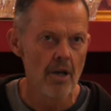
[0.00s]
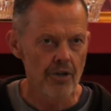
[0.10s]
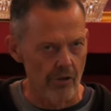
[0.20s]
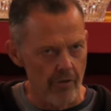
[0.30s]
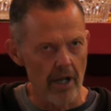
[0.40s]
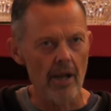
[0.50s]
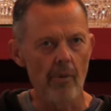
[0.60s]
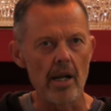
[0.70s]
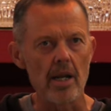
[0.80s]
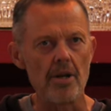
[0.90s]
So, really,
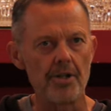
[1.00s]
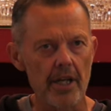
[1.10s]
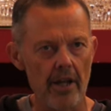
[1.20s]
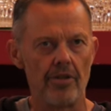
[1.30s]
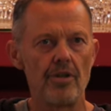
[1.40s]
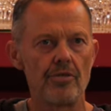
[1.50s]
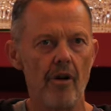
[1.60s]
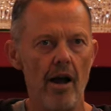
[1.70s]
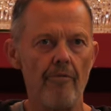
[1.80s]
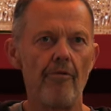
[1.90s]
we need to get this
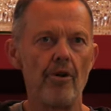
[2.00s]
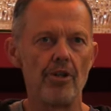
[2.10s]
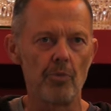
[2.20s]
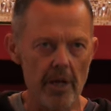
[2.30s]
right first.